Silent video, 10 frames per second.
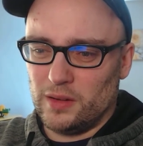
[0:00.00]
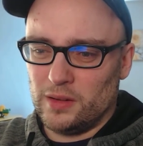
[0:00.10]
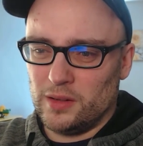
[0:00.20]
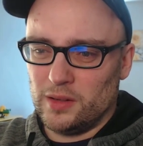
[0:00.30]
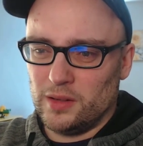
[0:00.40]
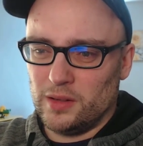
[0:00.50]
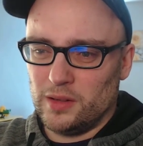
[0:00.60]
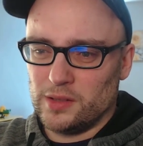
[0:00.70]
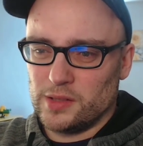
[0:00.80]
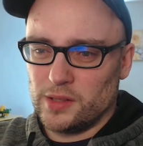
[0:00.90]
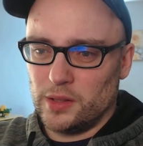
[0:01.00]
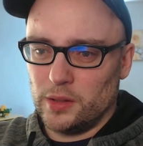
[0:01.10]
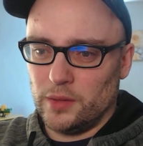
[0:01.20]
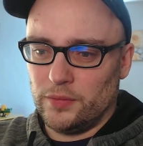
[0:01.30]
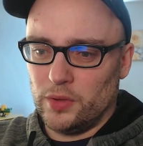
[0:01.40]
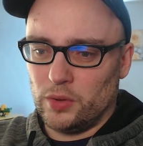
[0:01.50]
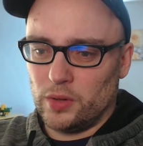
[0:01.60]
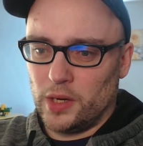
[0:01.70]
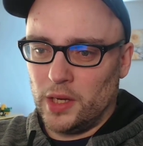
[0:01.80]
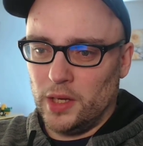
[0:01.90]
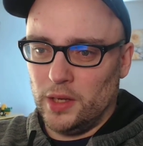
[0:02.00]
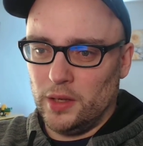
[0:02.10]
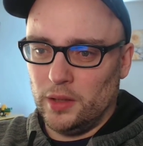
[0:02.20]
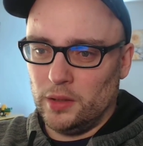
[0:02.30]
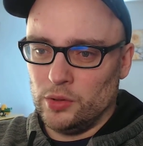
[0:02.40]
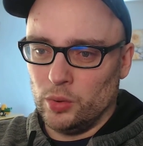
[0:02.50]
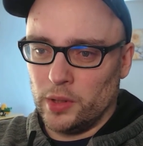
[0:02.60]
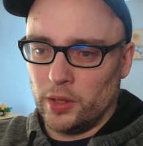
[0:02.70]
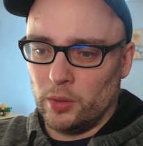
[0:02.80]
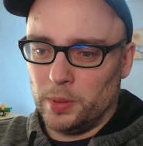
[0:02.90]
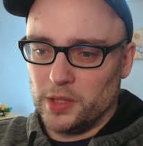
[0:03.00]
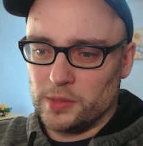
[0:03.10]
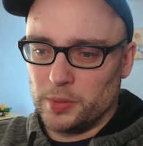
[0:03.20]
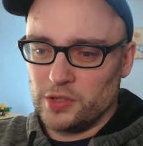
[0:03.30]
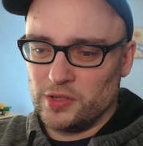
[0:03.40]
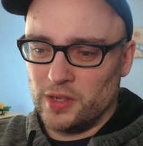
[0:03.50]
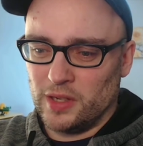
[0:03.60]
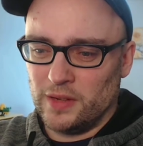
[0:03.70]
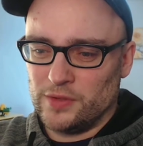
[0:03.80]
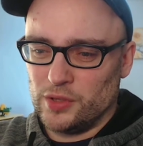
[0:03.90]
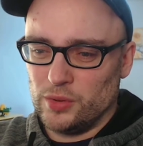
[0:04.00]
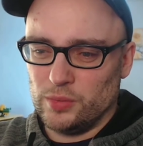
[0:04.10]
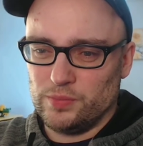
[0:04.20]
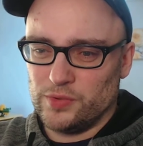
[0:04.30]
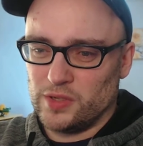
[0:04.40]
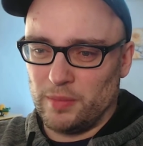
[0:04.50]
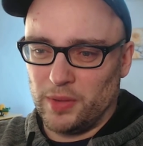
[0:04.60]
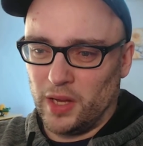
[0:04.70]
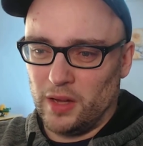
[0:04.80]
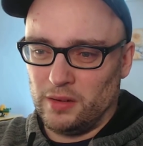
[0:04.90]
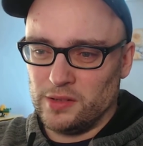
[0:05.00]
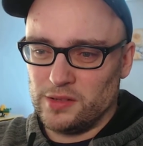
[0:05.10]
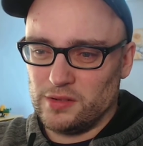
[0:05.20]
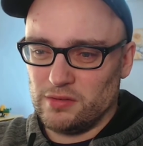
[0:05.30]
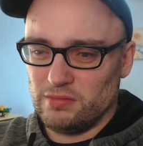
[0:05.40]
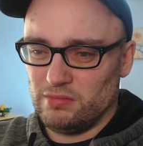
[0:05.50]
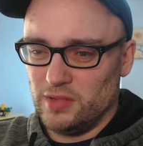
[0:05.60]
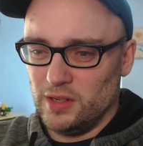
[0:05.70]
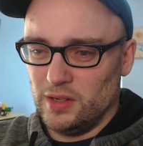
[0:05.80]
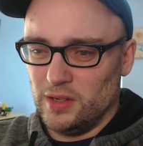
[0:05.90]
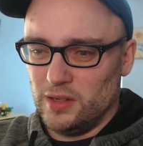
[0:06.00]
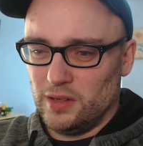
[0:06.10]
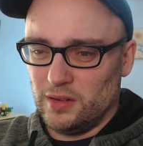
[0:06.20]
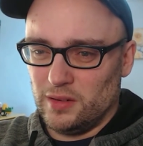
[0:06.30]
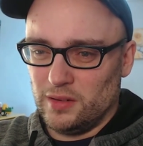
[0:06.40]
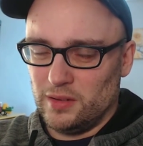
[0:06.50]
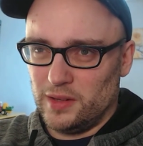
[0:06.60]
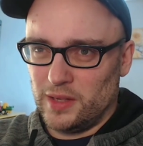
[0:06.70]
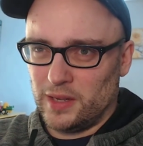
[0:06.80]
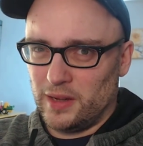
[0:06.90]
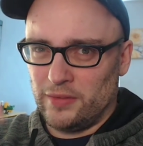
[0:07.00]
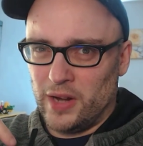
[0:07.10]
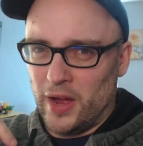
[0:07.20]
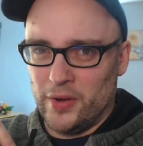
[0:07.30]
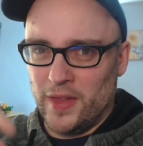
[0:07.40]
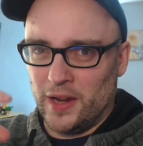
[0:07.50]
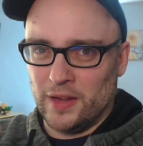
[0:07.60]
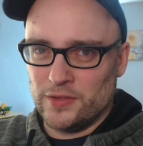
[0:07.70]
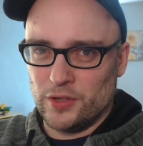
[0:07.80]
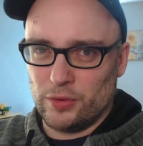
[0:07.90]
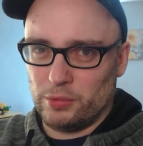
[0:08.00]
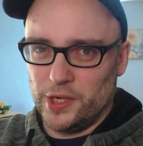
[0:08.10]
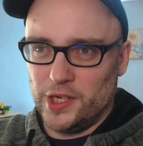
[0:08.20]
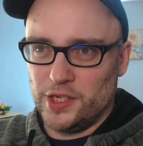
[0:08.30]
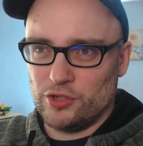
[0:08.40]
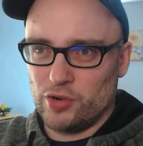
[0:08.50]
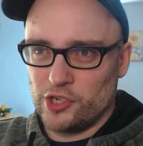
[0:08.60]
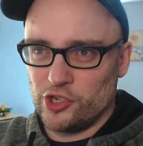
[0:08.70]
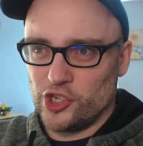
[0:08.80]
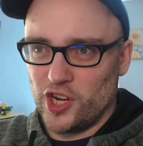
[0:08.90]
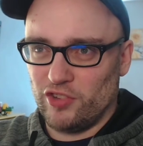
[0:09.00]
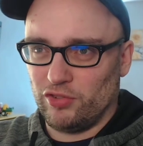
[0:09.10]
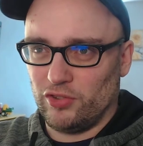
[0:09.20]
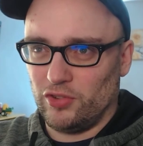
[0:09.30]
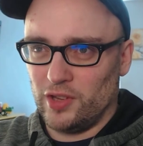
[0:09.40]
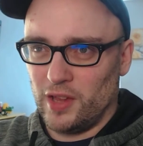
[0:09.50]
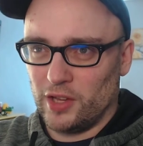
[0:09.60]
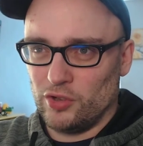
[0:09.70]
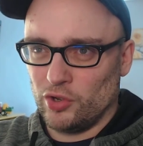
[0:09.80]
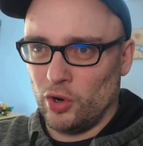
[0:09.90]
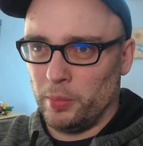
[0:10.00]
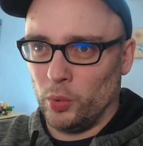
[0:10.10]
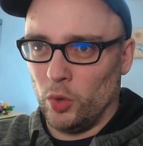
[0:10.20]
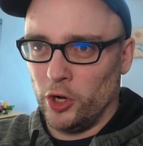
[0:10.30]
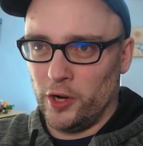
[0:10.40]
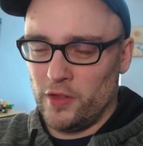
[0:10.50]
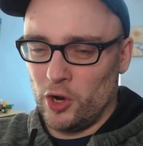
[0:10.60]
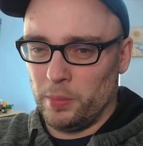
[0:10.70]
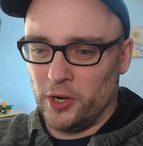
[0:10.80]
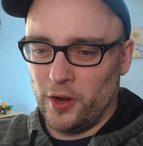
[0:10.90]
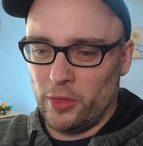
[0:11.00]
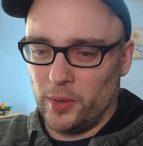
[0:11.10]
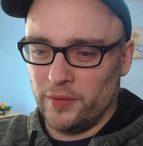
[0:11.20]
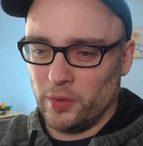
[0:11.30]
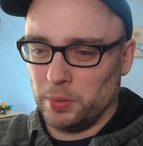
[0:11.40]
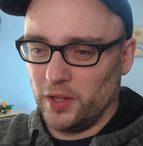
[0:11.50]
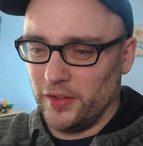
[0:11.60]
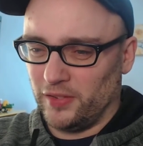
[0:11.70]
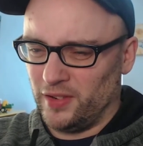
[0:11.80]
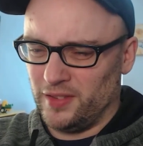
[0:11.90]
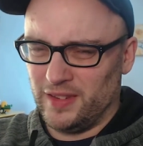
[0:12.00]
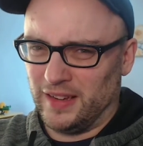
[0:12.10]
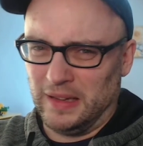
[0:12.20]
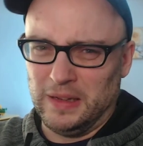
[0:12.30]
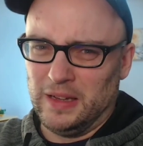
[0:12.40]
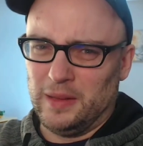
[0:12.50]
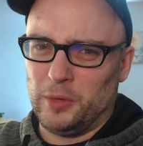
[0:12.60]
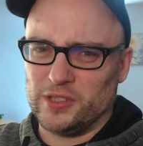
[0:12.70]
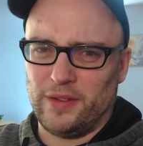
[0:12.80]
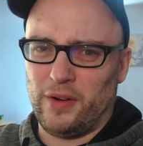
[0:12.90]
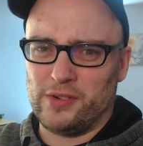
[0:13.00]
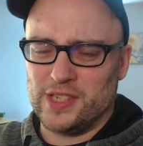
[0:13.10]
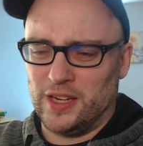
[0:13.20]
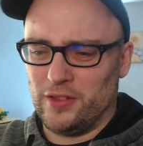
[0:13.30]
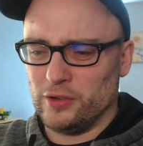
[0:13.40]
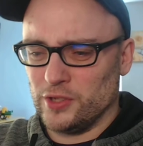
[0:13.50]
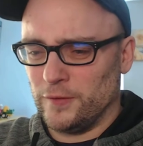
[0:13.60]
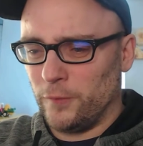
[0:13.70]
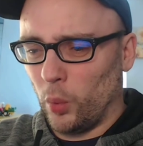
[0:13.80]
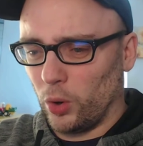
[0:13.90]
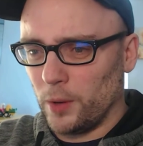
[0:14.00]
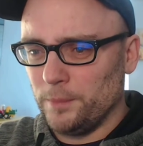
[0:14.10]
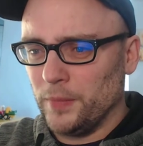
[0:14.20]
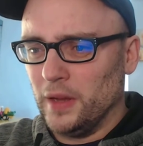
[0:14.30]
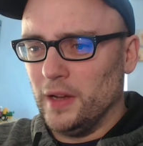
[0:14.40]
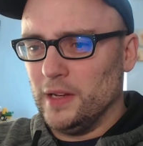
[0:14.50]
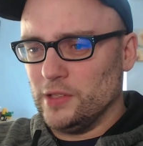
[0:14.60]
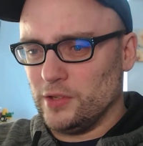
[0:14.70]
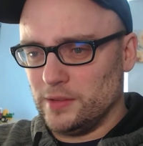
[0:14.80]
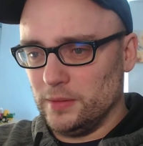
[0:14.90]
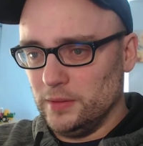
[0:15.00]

let's see, if you're a Duolingo Plus person, it gives you something else. Like every now and then it gives you 3 treasure chests, and like you can open one and then open another one if you're plus, and it, like most I've ever seen in those is 4. So it's